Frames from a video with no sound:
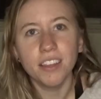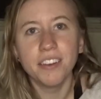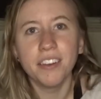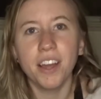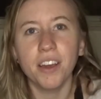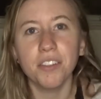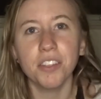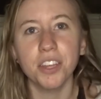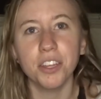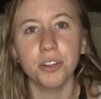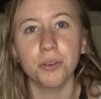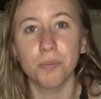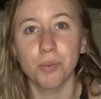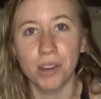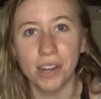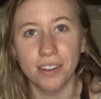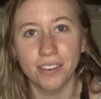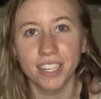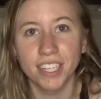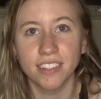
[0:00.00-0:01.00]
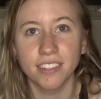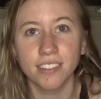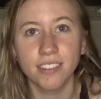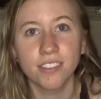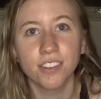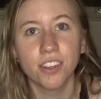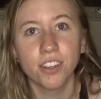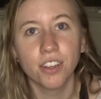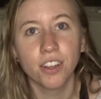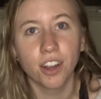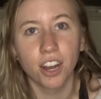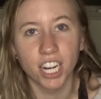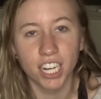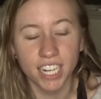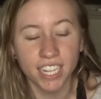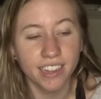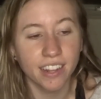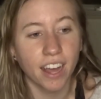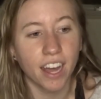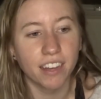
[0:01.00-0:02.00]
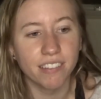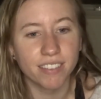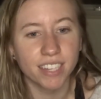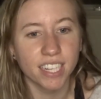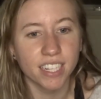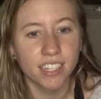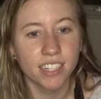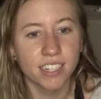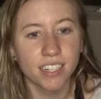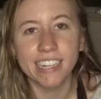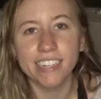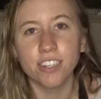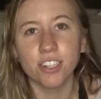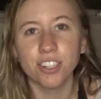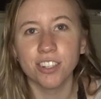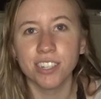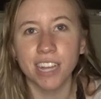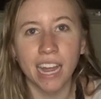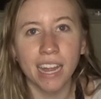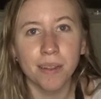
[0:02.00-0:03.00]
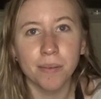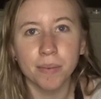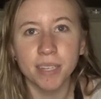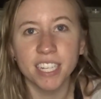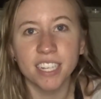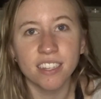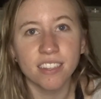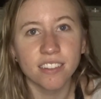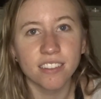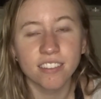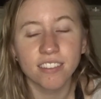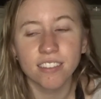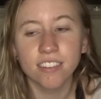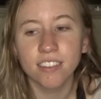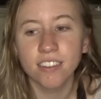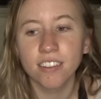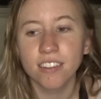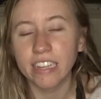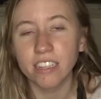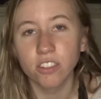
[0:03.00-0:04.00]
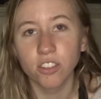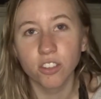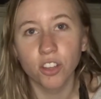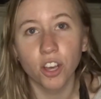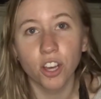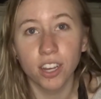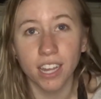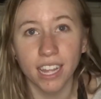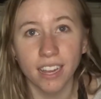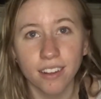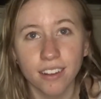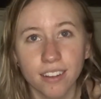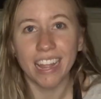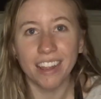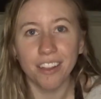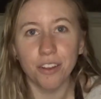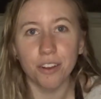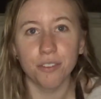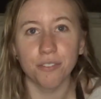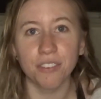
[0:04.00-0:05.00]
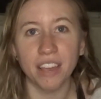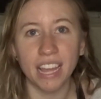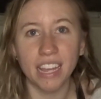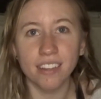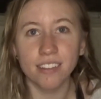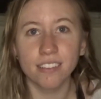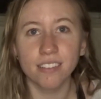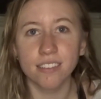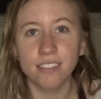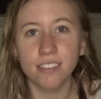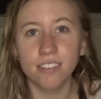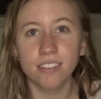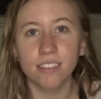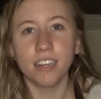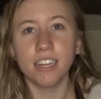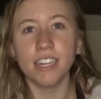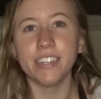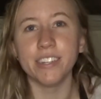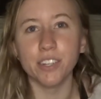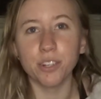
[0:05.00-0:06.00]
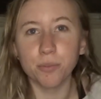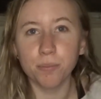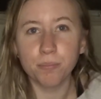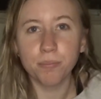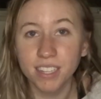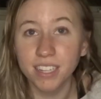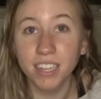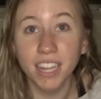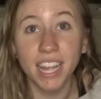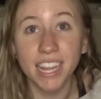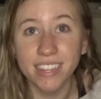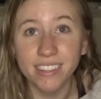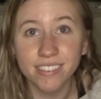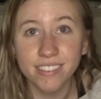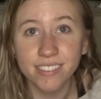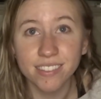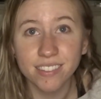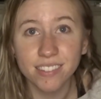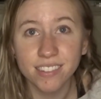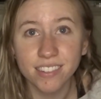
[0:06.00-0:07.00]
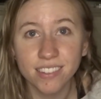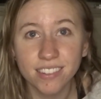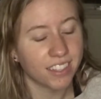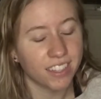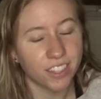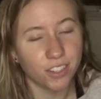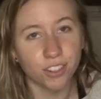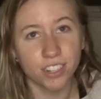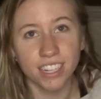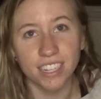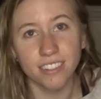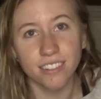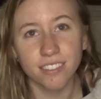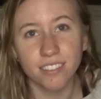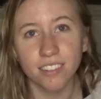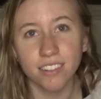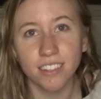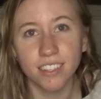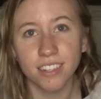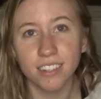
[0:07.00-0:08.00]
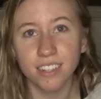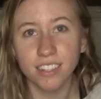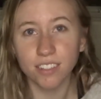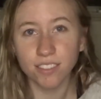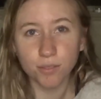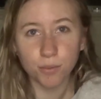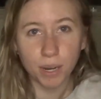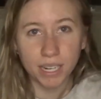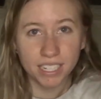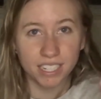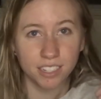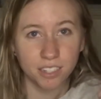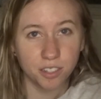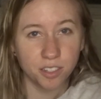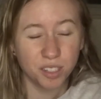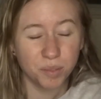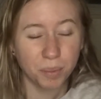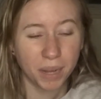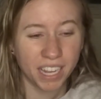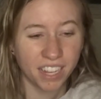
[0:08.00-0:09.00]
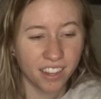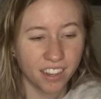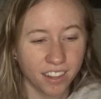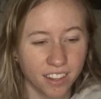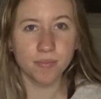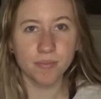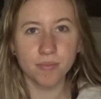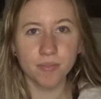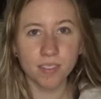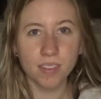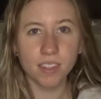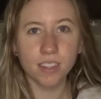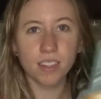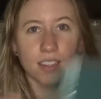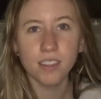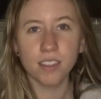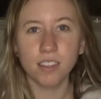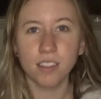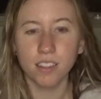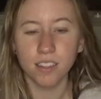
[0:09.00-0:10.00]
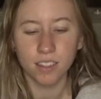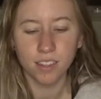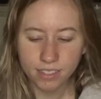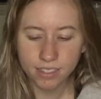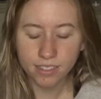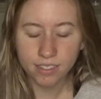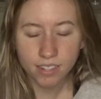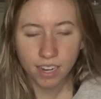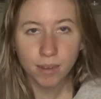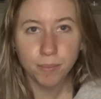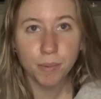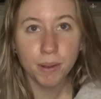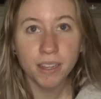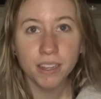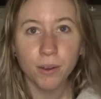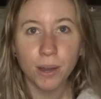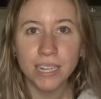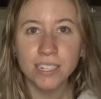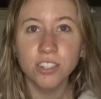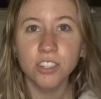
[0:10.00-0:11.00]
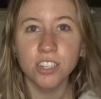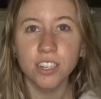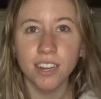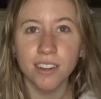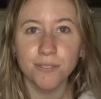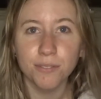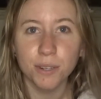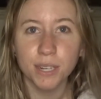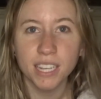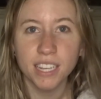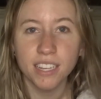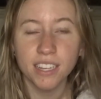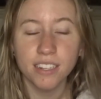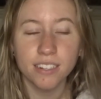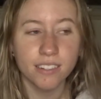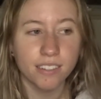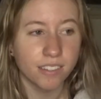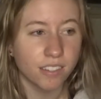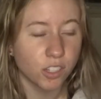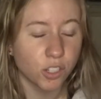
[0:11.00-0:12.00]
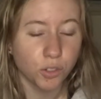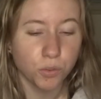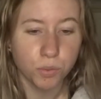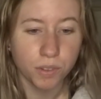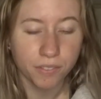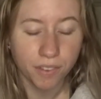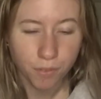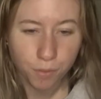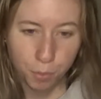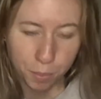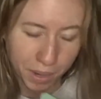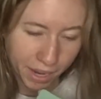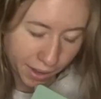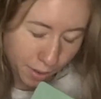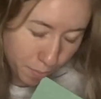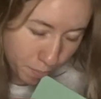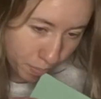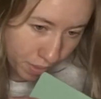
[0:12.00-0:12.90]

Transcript: Now that your brownies are in the oven and your diabetes is cooking in your veins, in your glands, and your insulin is ready to spike, it's time to question every decision we've ever made.